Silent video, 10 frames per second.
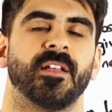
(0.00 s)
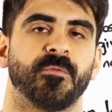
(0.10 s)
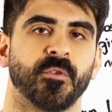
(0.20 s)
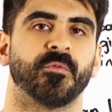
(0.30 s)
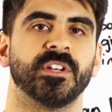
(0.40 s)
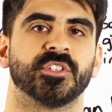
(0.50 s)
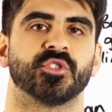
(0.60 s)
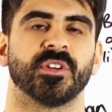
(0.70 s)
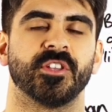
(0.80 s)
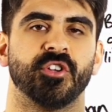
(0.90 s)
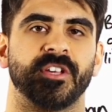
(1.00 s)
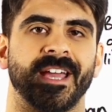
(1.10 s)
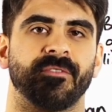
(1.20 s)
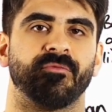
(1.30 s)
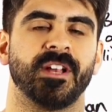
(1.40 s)
and feel free to join the
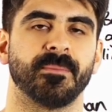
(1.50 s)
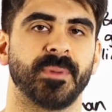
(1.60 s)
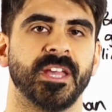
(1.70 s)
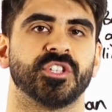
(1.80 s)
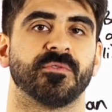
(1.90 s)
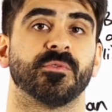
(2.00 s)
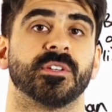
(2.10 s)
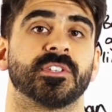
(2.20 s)
LunGang Reddit page if you want to